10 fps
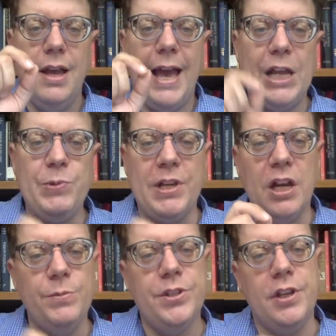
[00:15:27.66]
As we
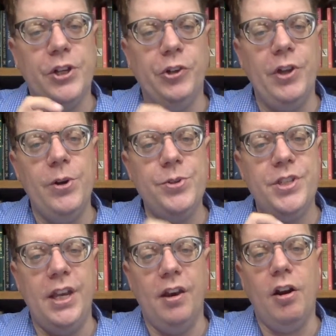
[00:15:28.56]
come to the
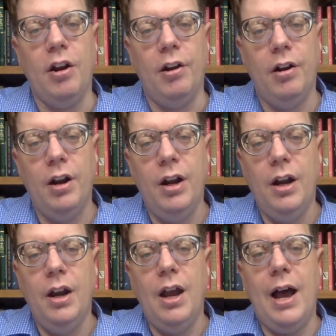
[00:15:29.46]
close here,
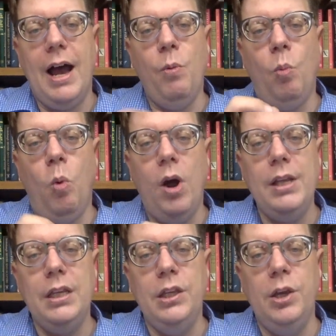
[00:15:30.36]
I want
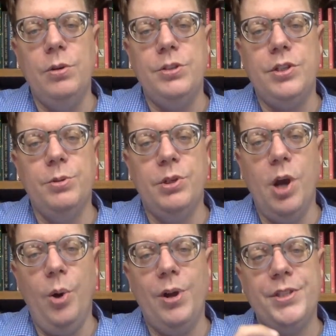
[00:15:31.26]
you to
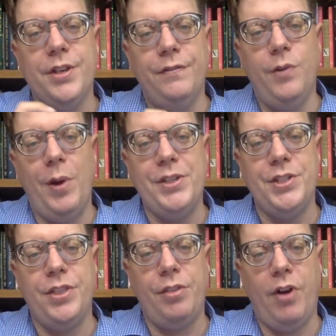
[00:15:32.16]
go onto
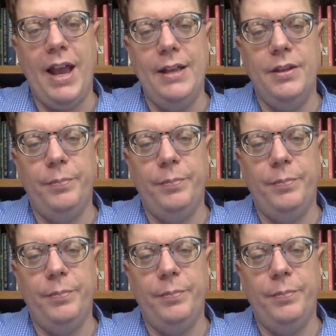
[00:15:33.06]
VoiceThread